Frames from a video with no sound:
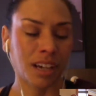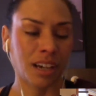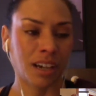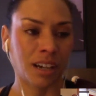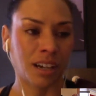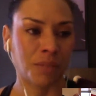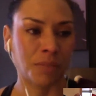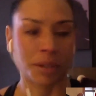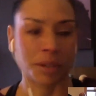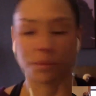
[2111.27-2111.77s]

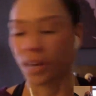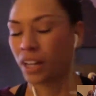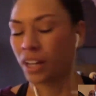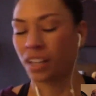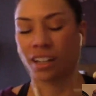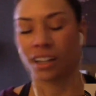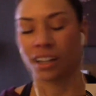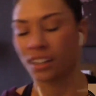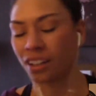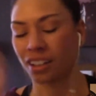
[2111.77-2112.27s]
I
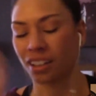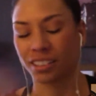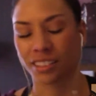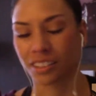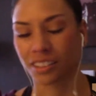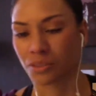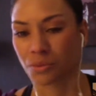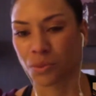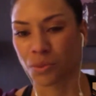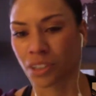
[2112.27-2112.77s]
kind of got lost
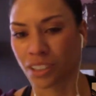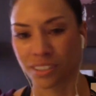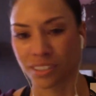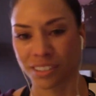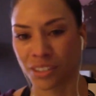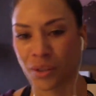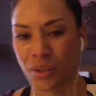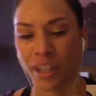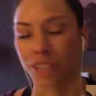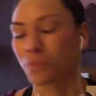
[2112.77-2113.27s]
on what
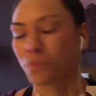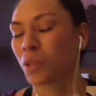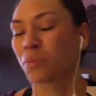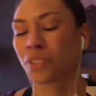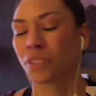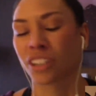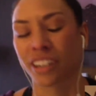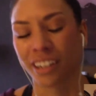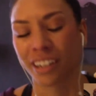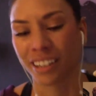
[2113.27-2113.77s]
you
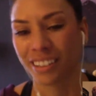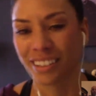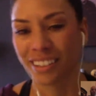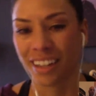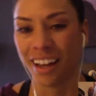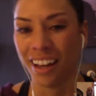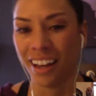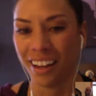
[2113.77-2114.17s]
asked me.